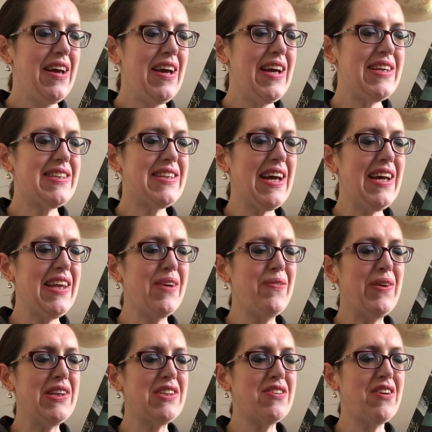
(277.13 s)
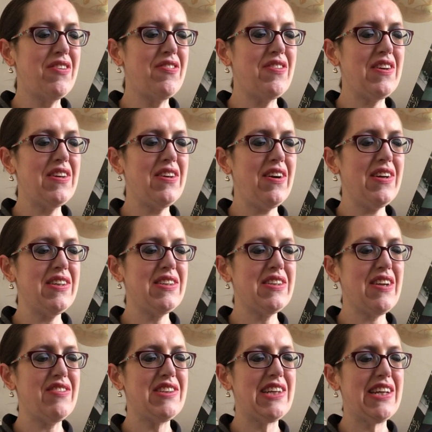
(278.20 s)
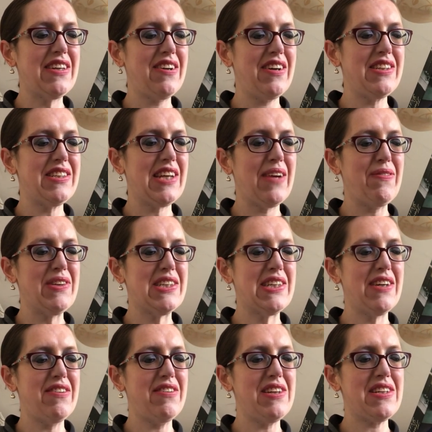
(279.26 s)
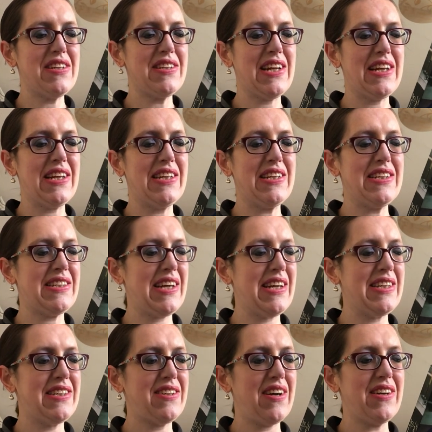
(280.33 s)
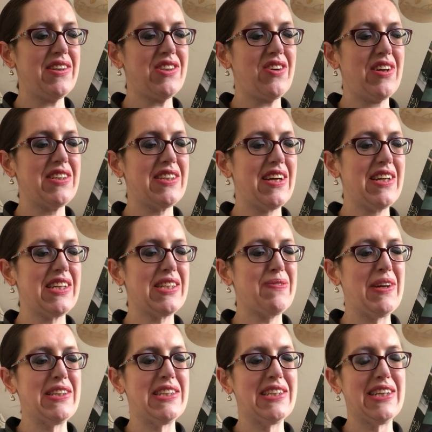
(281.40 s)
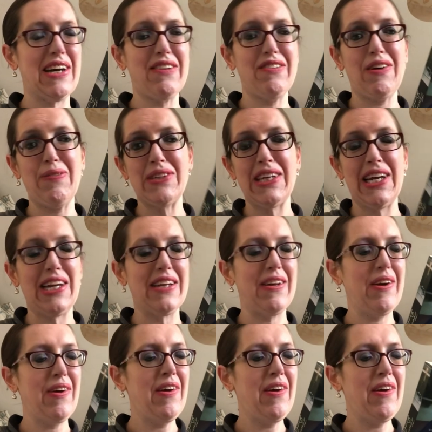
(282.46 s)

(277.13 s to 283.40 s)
It's set in the winter of 1790. A mysterious and deadly disease strikes the unexpected town of Aberdeen.